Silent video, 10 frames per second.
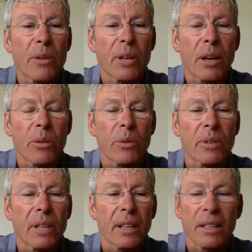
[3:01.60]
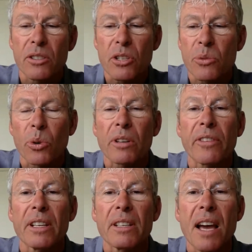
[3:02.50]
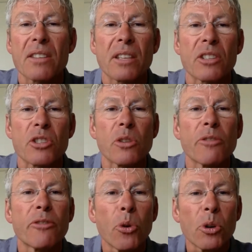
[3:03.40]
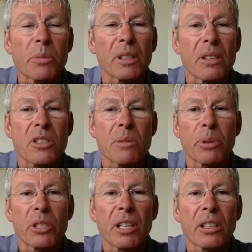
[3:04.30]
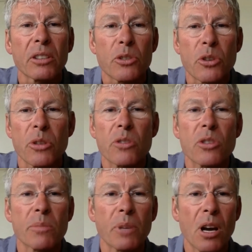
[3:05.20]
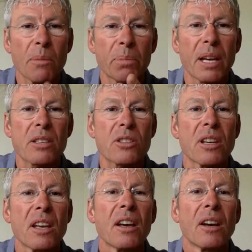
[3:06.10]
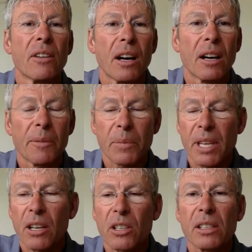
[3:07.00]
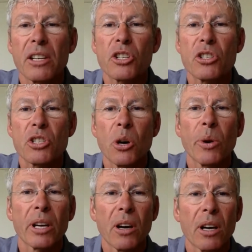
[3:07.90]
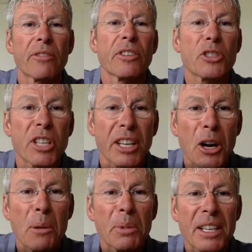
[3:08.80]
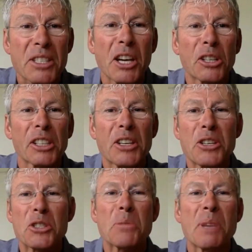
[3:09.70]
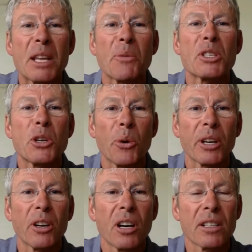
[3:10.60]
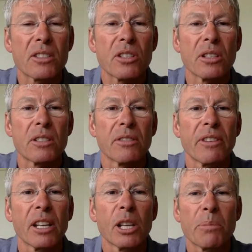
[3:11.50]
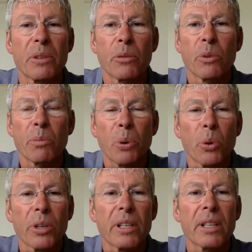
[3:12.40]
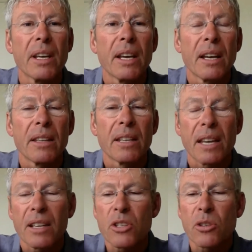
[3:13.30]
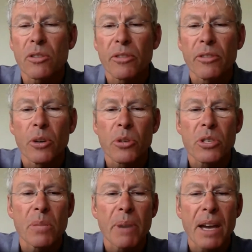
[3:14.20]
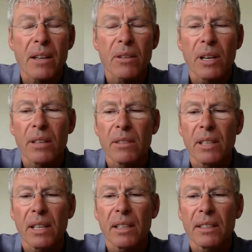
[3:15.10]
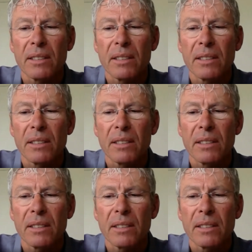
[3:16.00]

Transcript: out that it just worked fantastic. So the formulas in particular, so there's some complex calculations going on. It feels like complex calculations to me anyways, going on to develop the report and the answer for folks in the background. And